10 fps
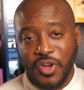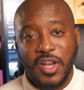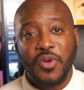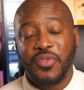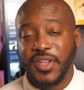
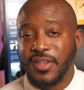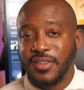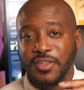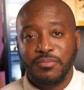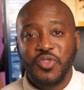
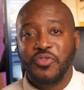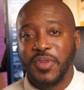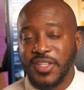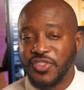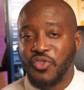clothing, the
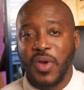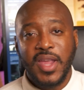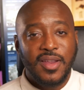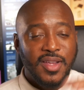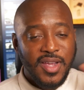movement is
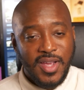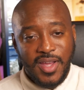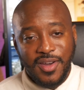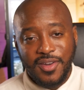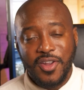great.
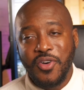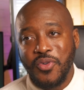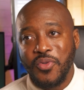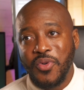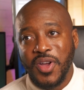No